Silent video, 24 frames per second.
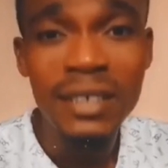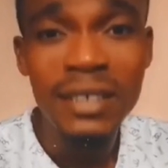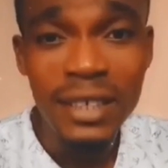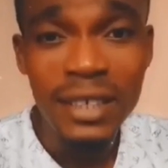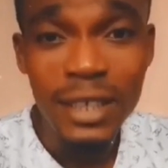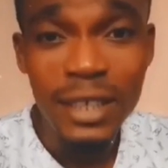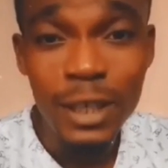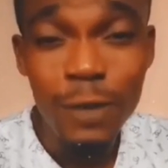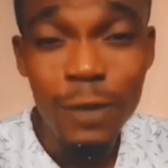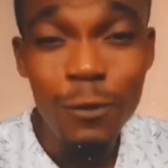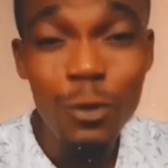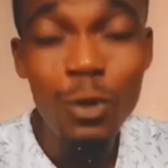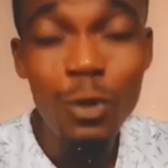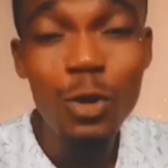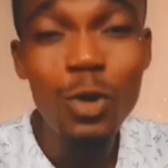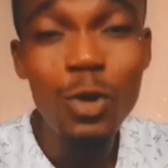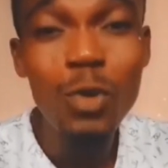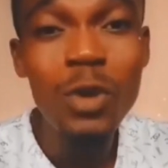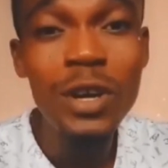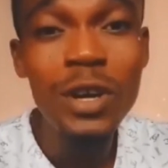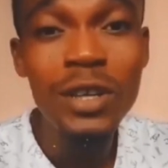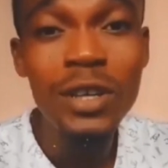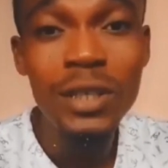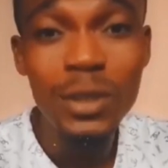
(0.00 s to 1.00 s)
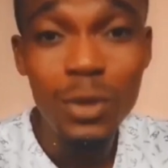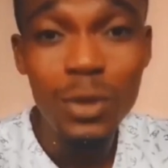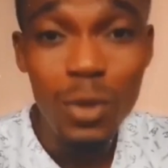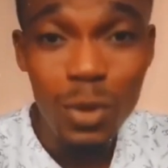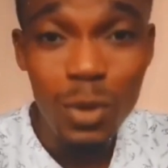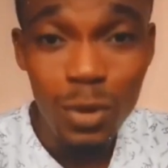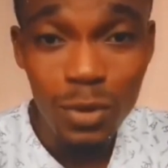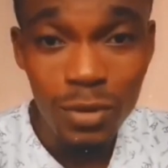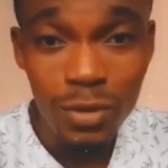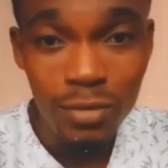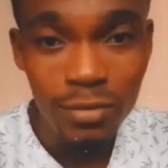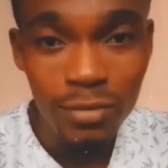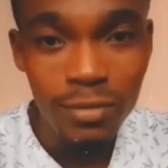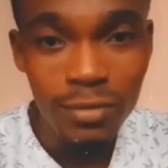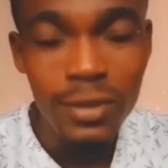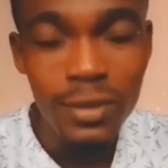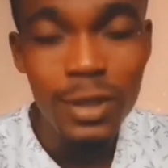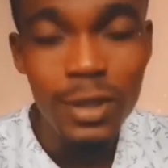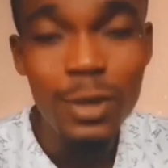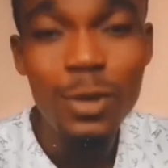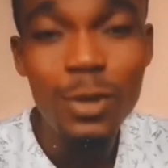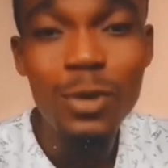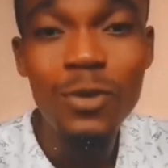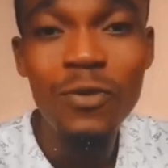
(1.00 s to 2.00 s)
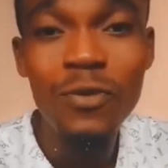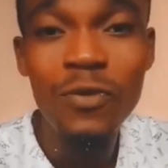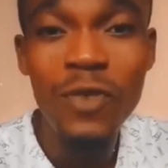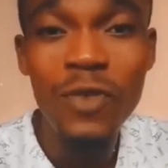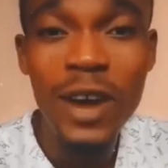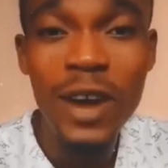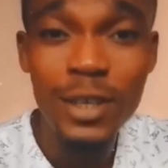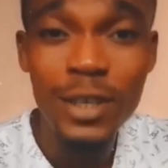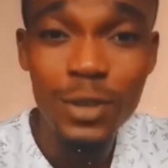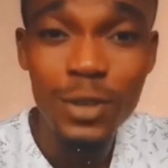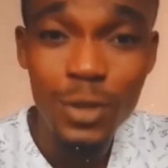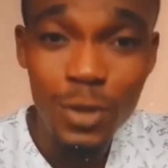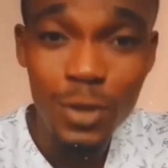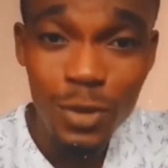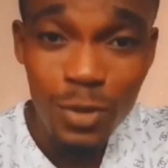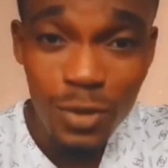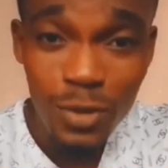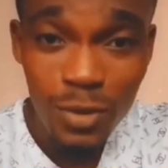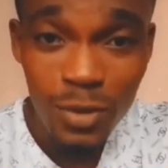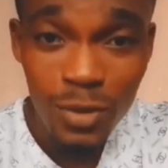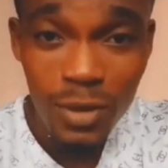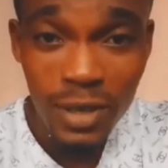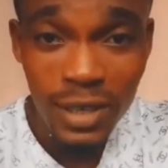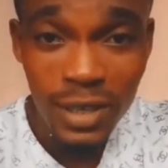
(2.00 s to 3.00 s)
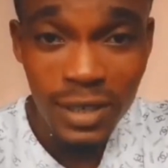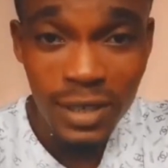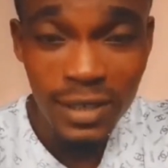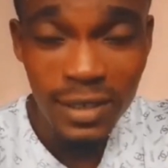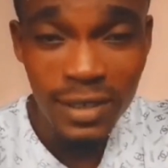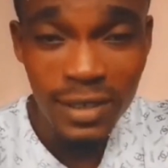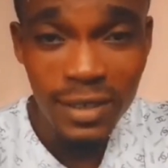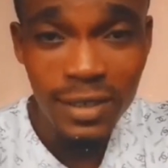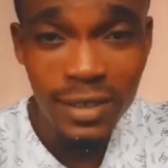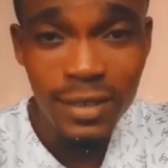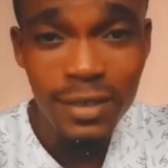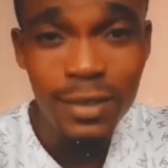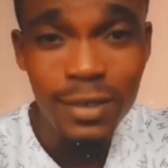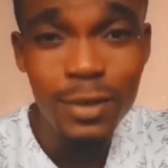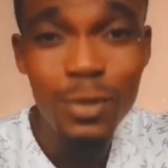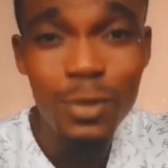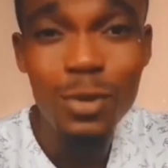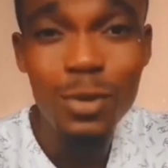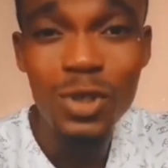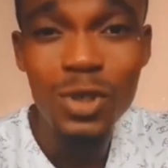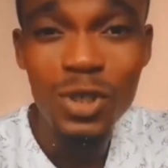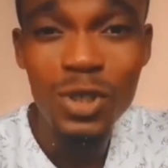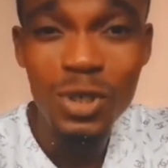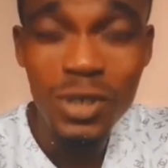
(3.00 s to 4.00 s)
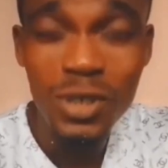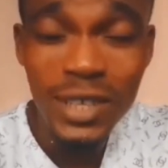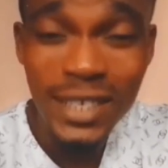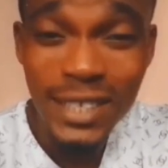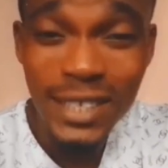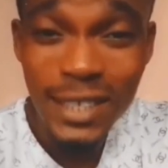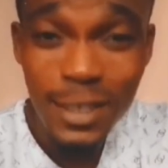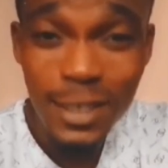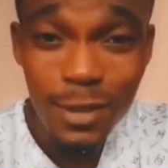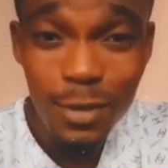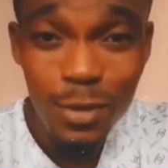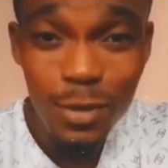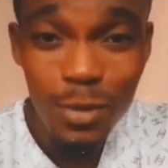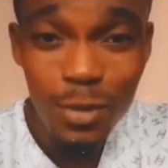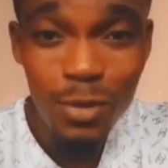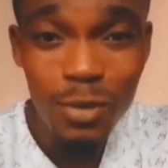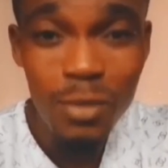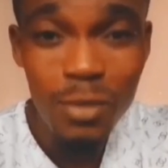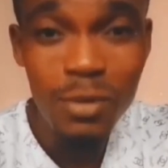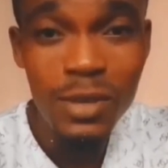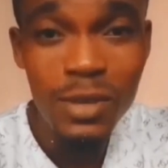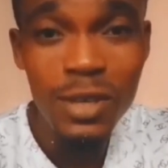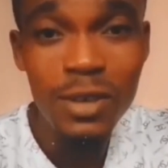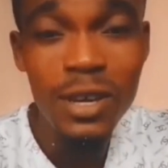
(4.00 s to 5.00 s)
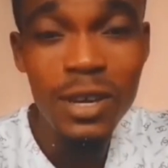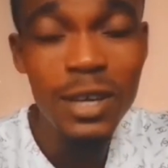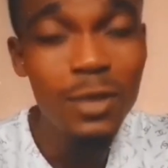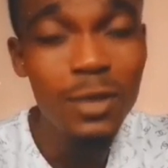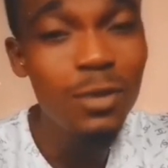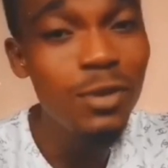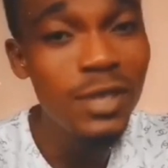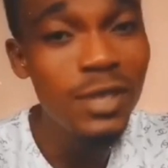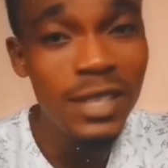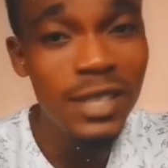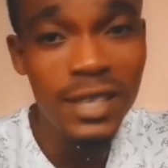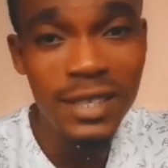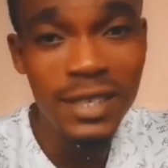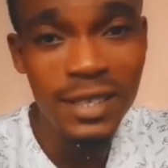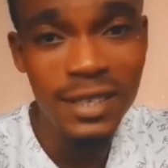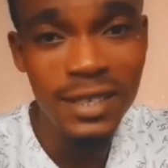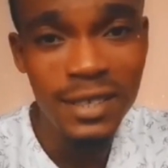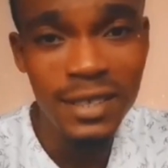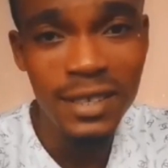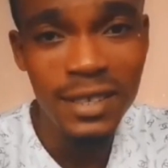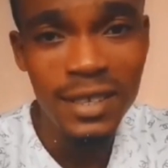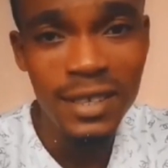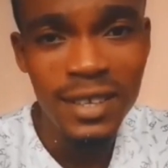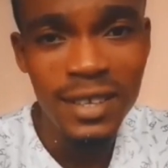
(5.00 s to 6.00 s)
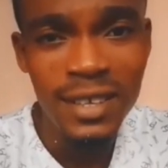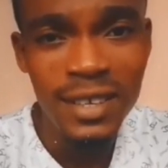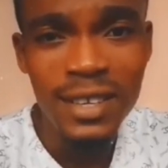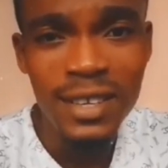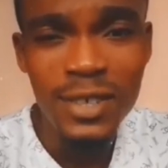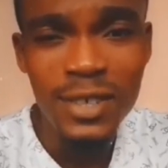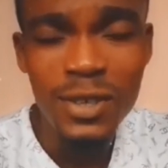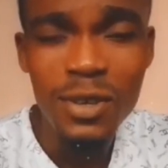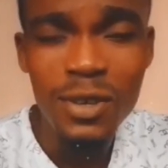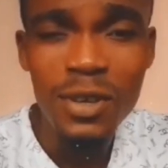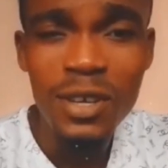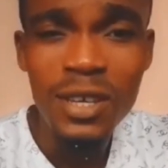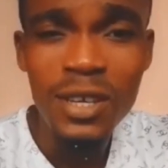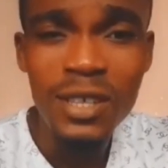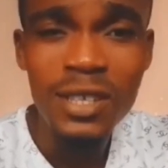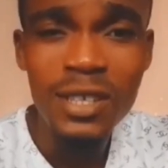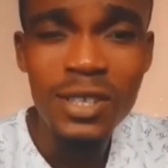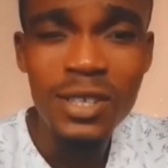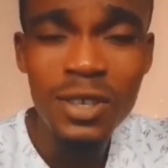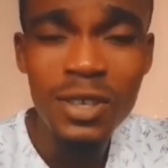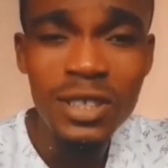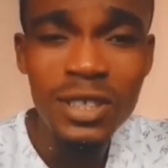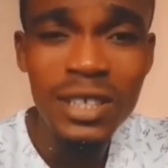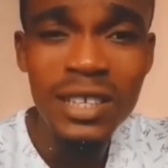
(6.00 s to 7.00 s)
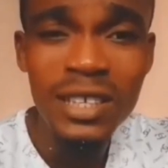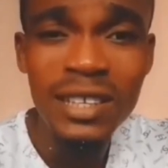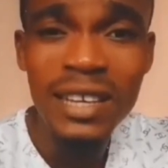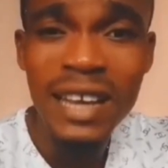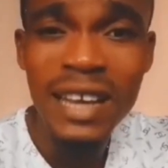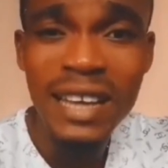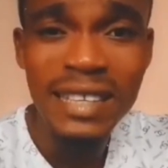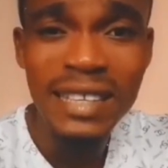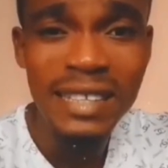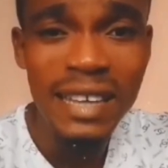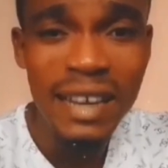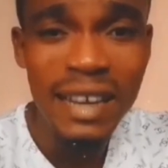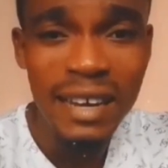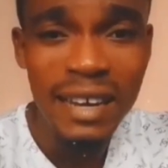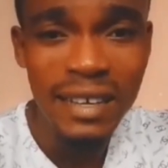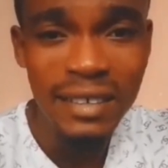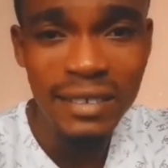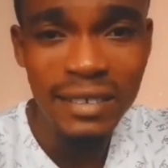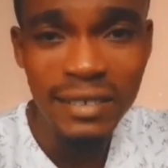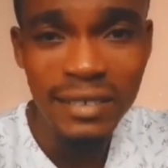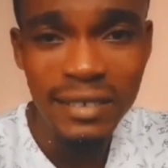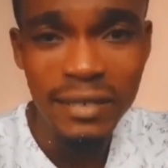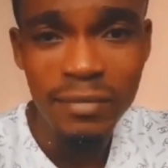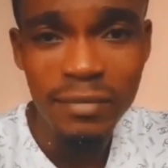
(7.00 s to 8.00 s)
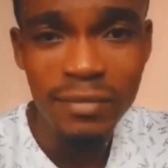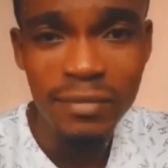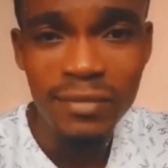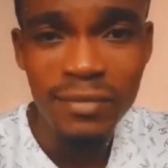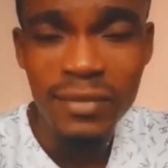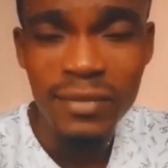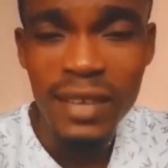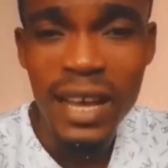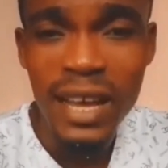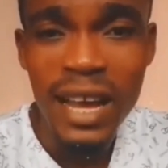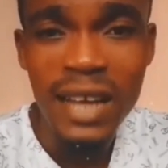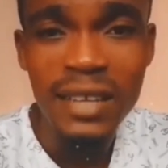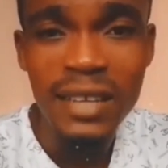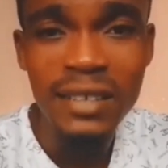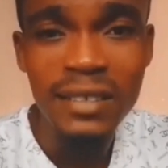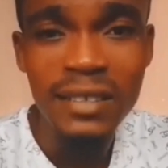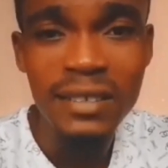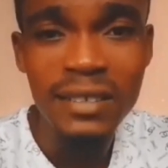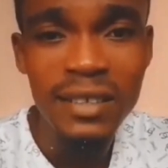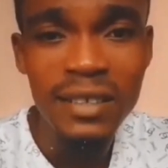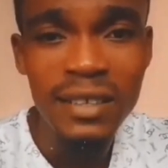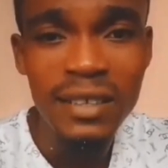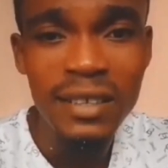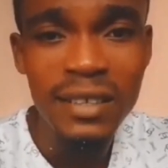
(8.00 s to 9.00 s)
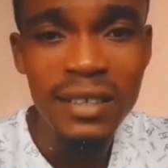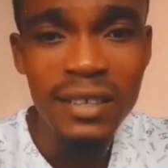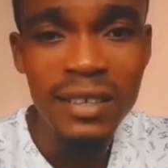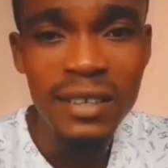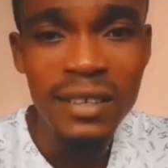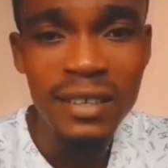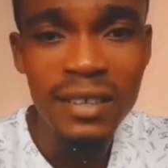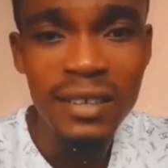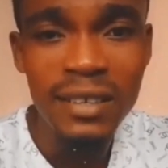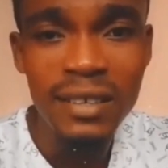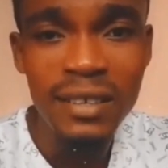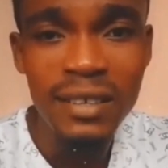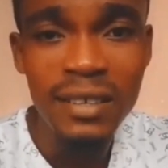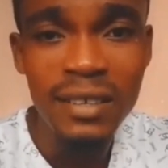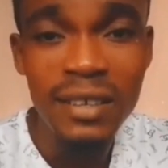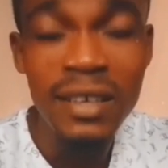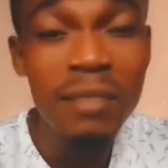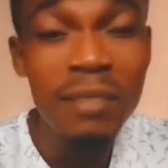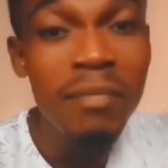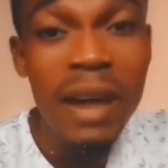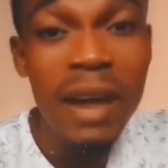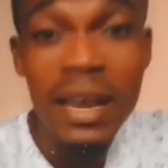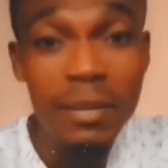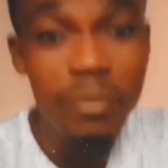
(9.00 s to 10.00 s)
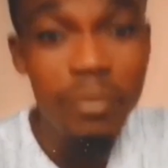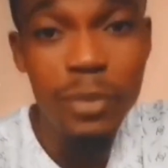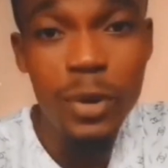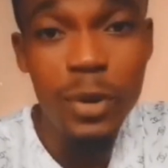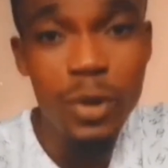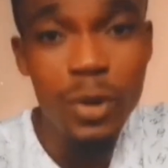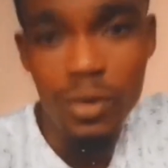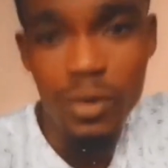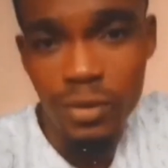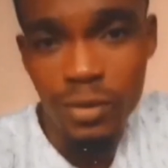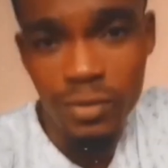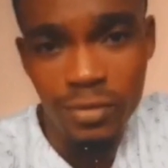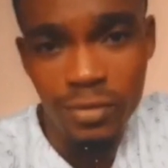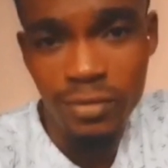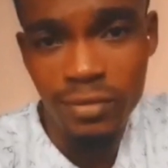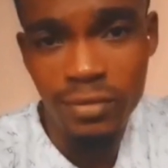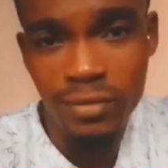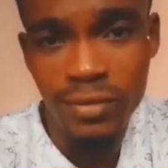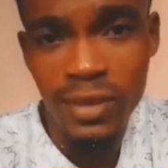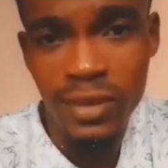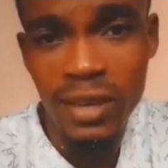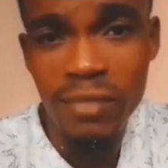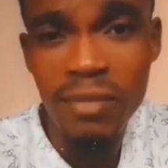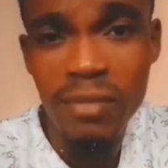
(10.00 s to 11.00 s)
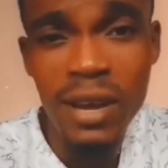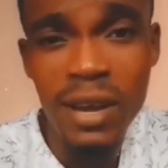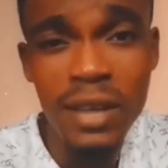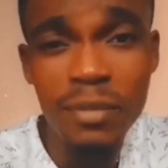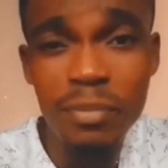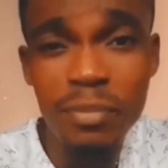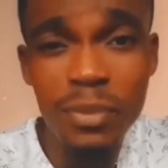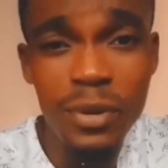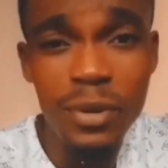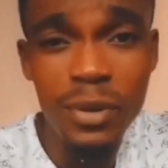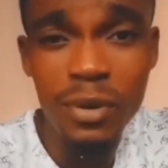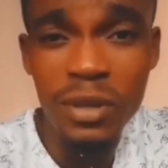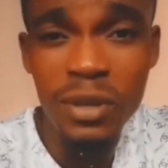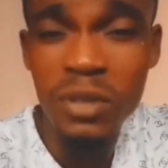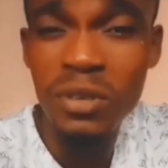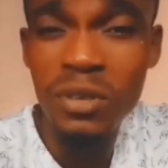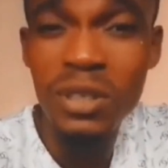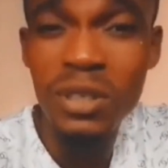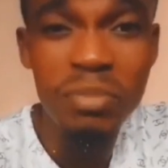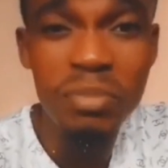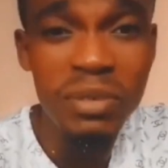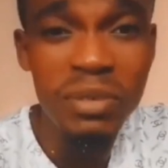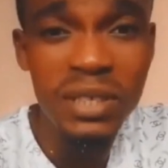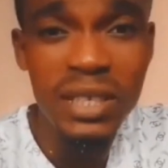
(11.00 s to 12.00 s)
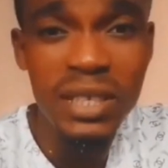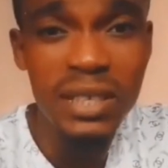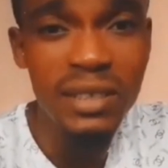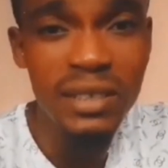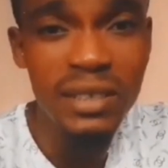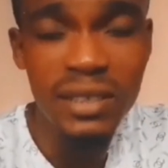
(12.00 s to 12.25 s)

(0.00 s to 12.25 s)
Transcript: if you don't know where you go, he go fine-tune you, eh? He go straighten you, who you say your head will set. So he's such a nice guy. And in mind pure, you know they pretend